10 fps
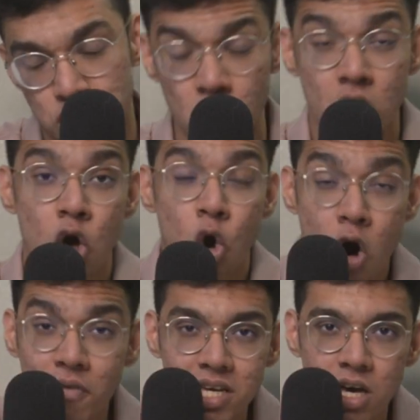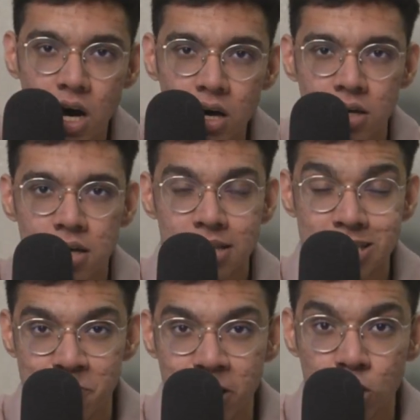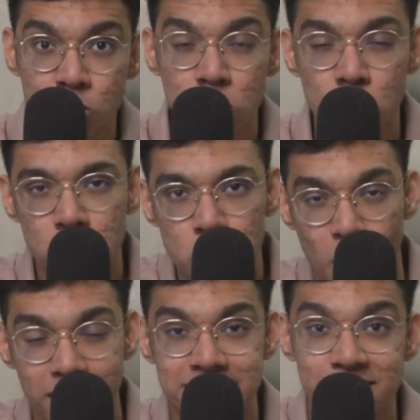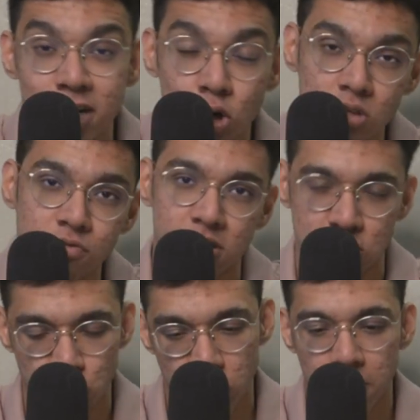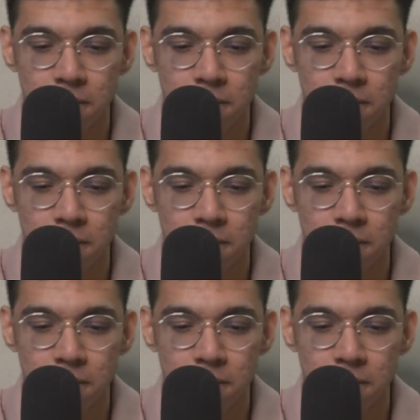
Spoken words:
So over here, the speaker role looks quite similar to the first one.